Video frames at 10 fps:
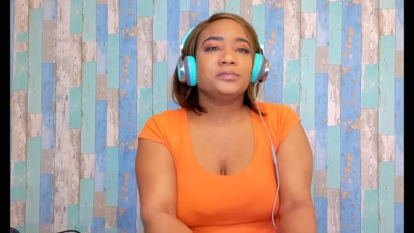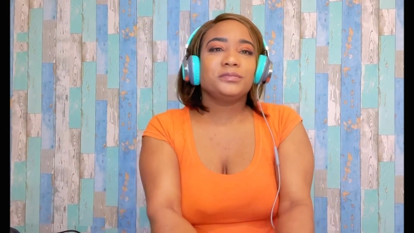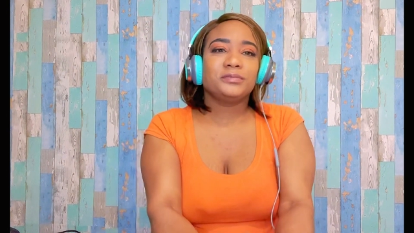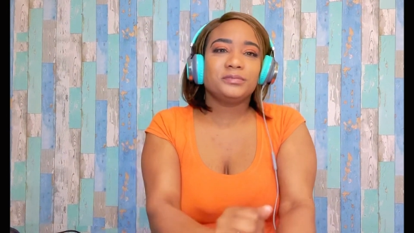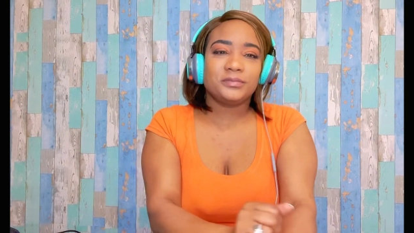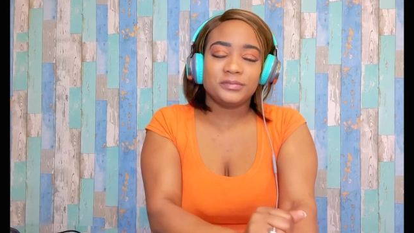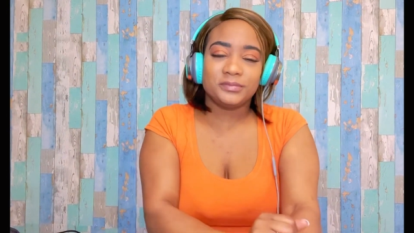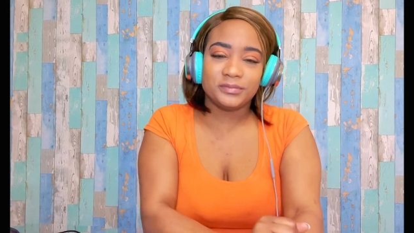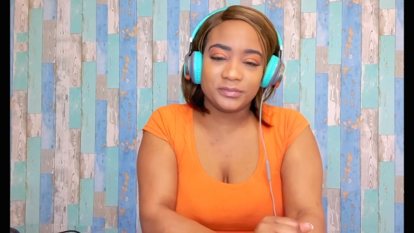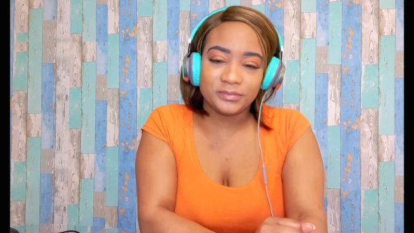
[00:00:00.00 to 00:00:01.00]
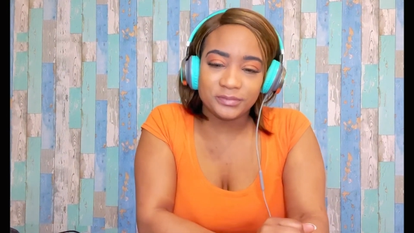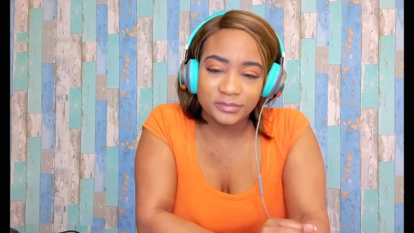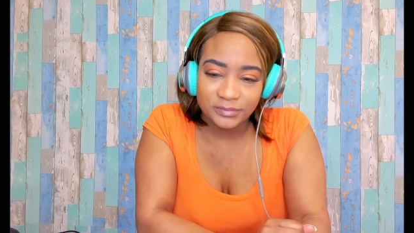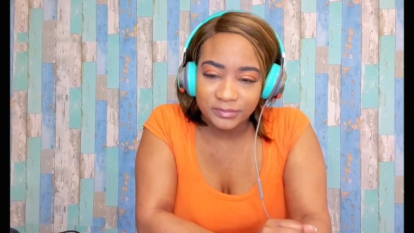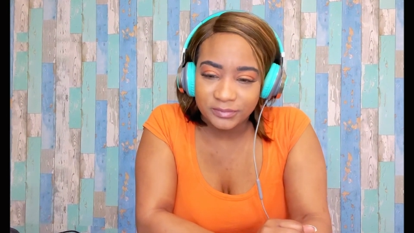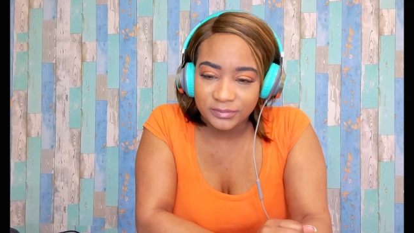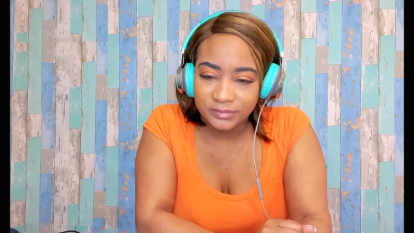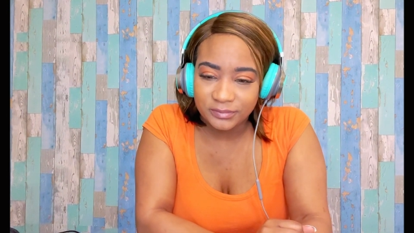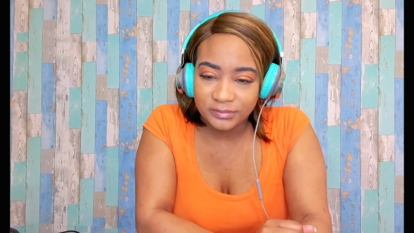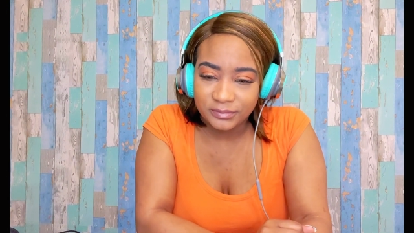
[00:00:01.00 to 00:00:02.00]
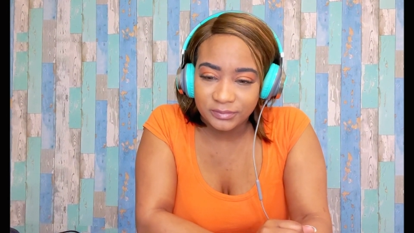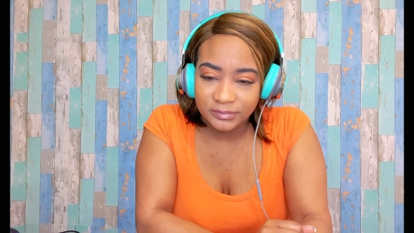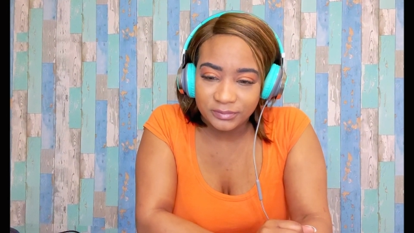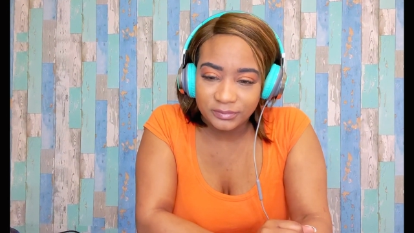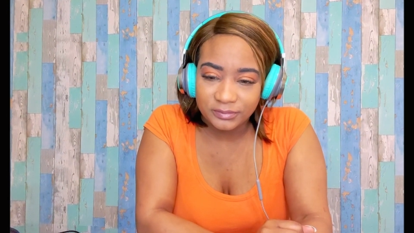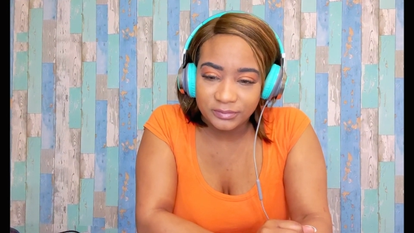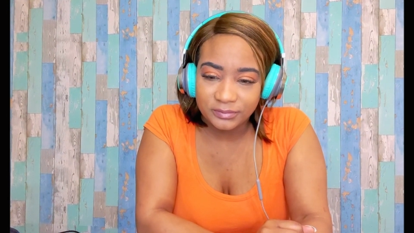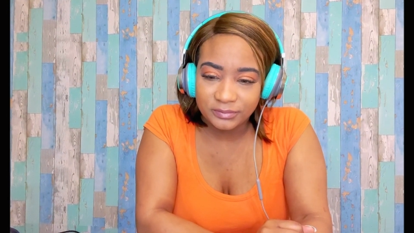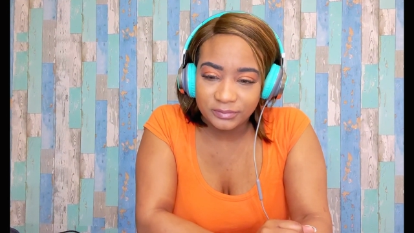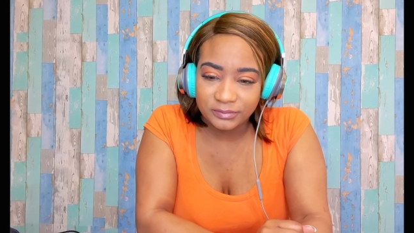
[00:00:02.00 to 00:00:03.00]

(no one is talking)